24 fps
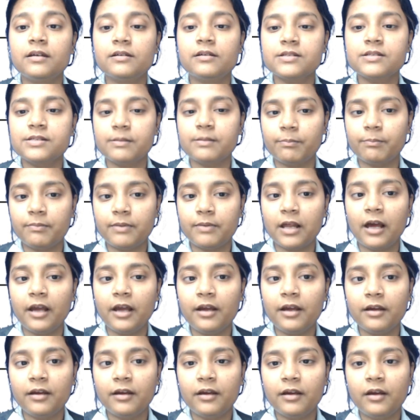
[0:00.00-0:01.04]

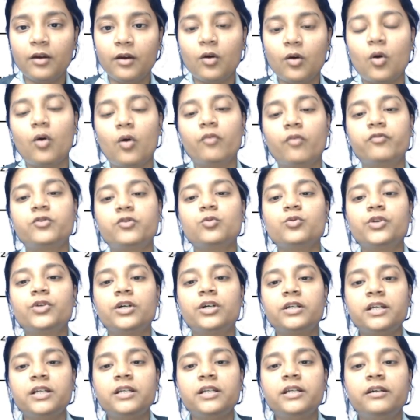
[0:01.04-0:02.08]
supply of
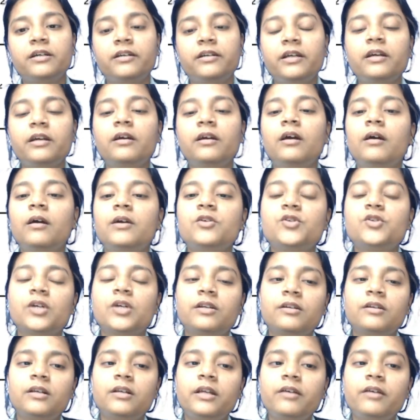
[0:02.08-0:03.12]
230 degree.
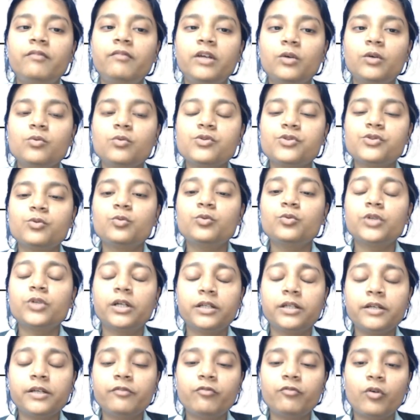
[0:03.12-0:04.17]
Generally we use
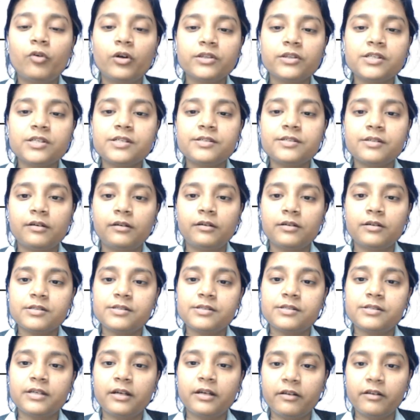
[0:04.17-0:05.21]
230 for this
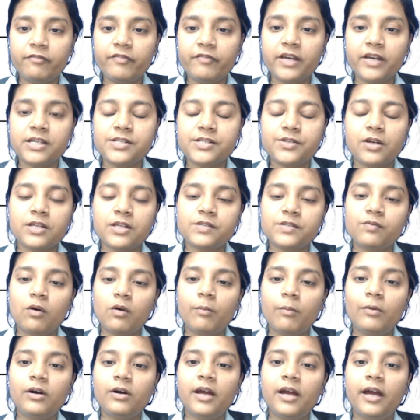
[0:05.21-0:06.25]
single phase
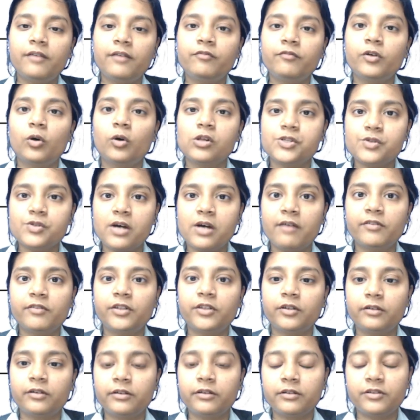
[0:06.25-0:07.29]
transformer, and we also have
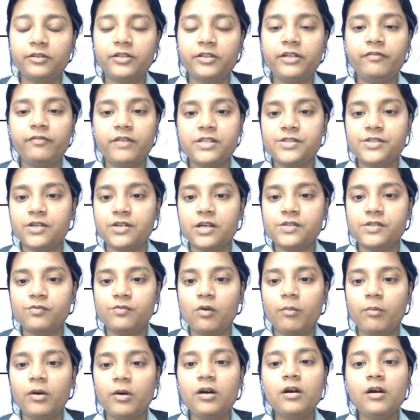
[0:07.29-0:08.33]
a three phase
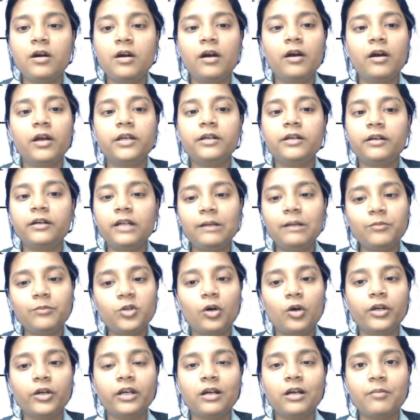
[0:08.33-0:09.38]
transformer. Here I am
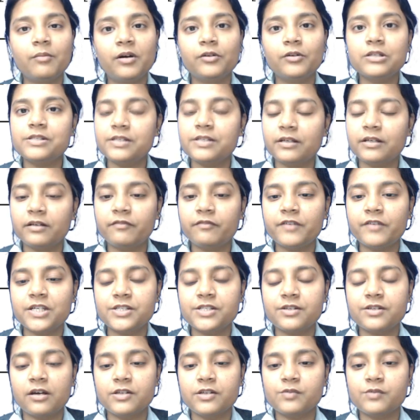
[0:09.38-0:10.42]
talking about a single phase
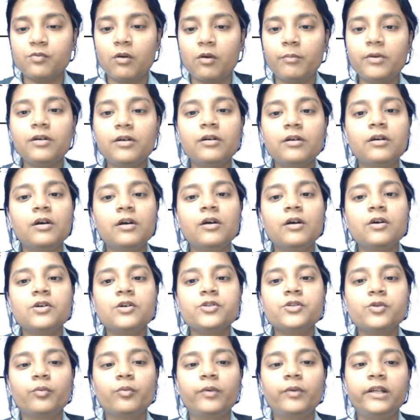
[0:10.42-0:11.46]
transformer.
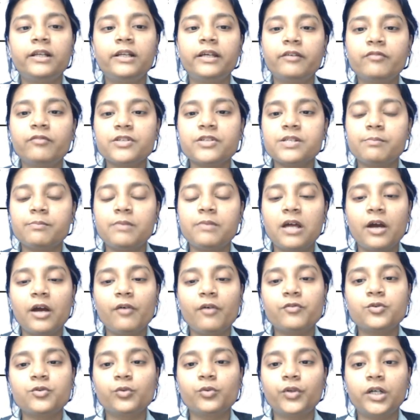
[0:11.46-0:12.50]
So we'll give a supply
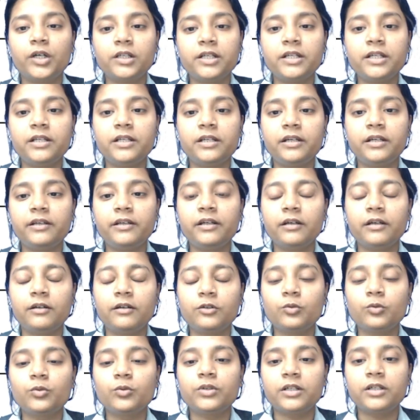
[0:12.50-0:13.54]
of
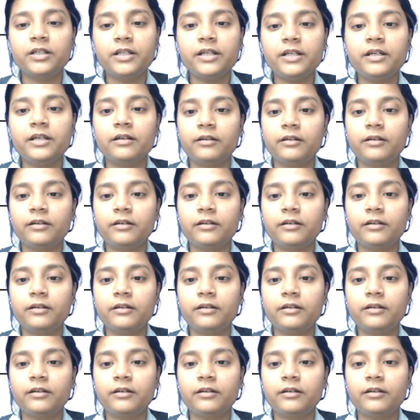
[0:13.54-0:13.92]
230